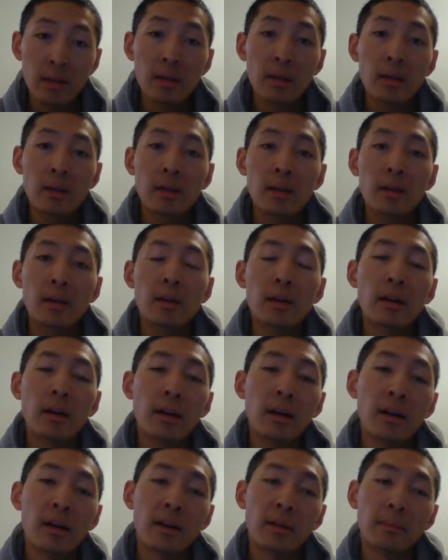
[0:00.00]
well,
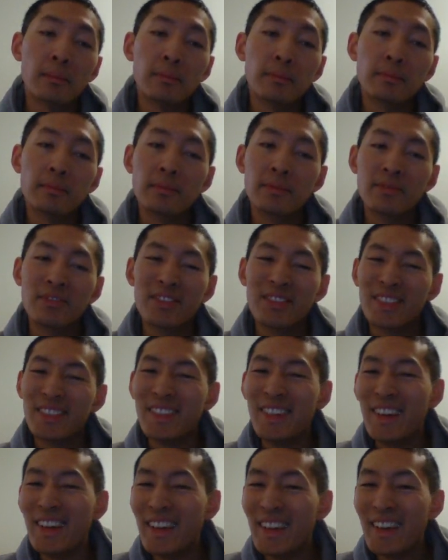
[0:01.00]

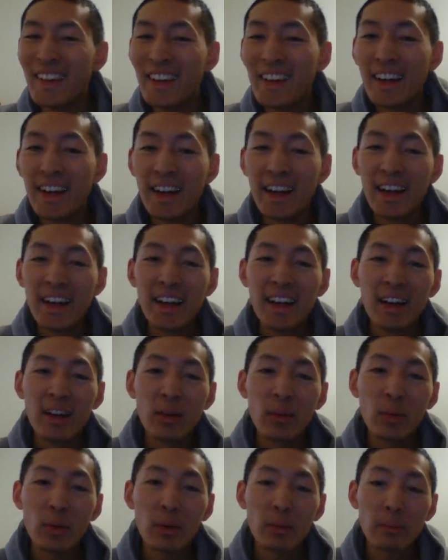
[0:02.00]
well,
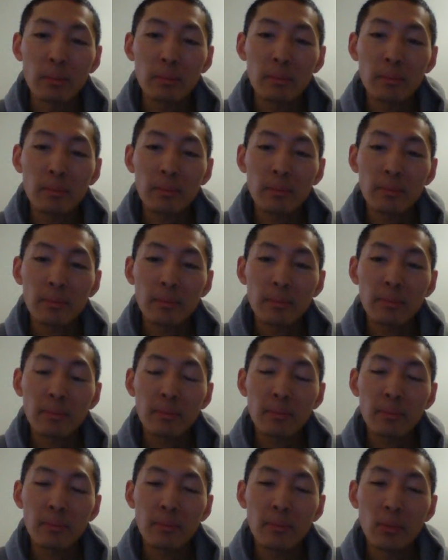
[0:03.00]
I
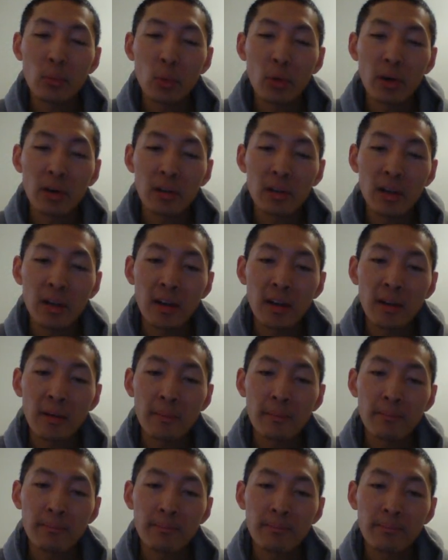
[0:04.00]

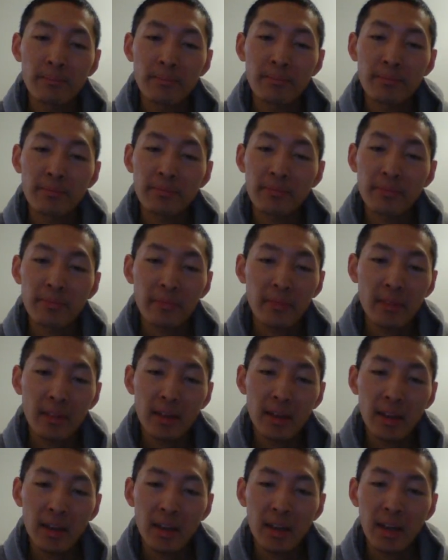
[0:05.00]
the reason why
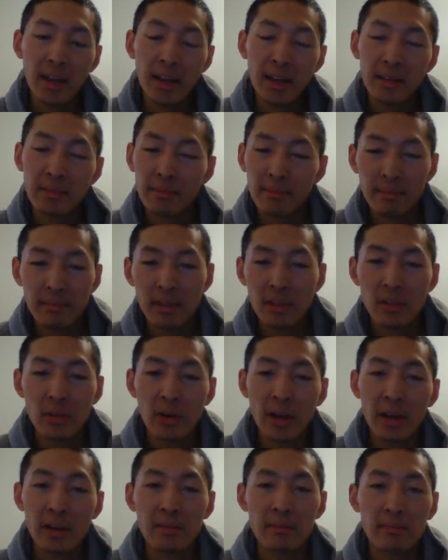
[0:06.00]
I decided to
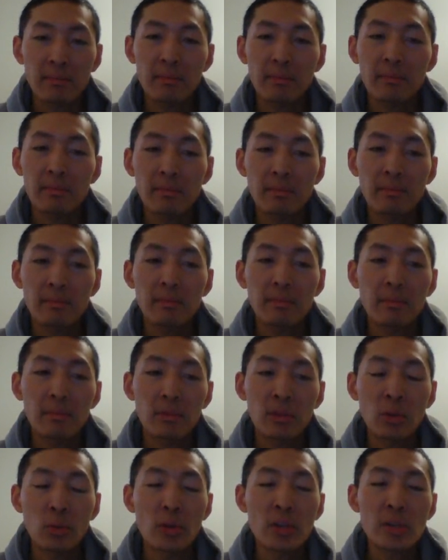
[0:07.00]
jump into this
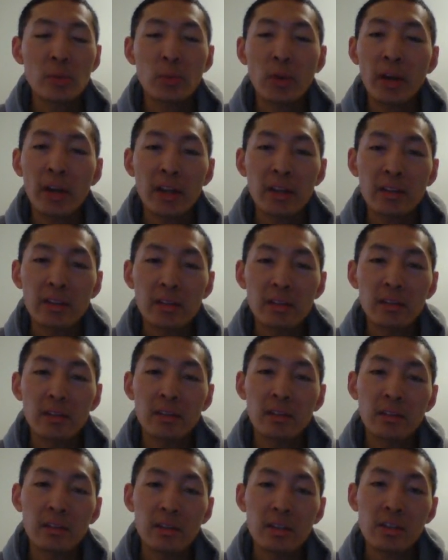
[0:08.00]
industry is to
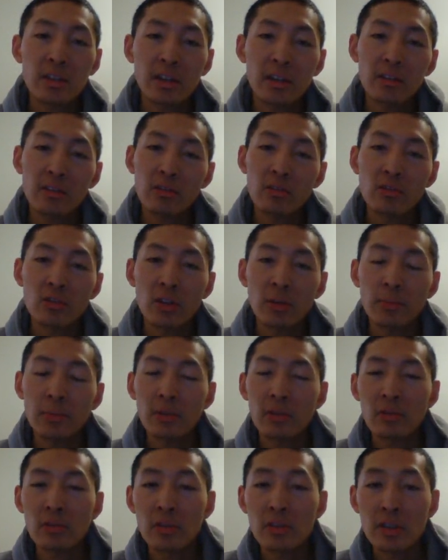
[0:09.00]
um,
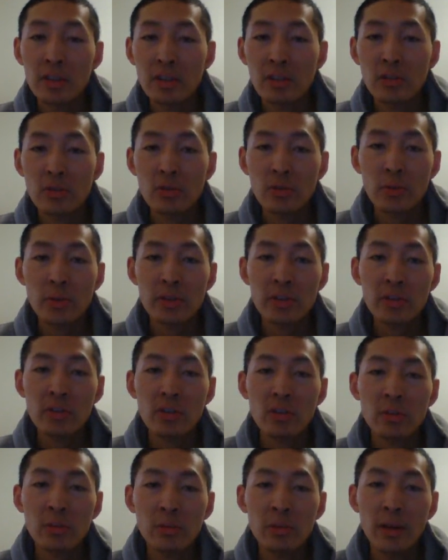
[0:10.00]
see
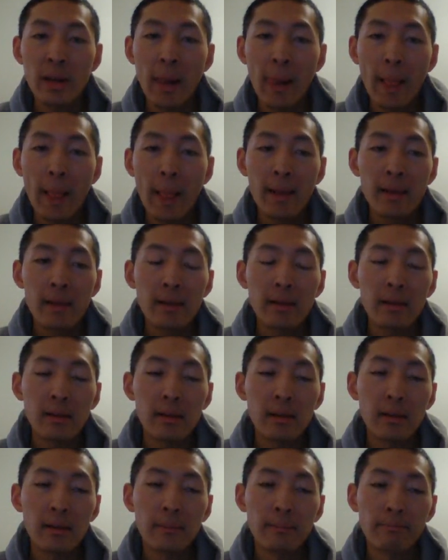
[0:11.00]
how far I can go
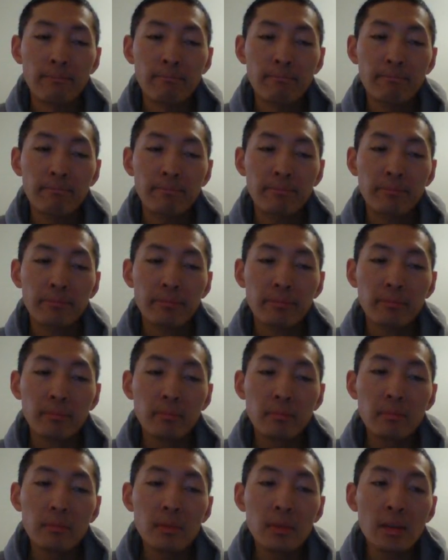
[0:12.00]
with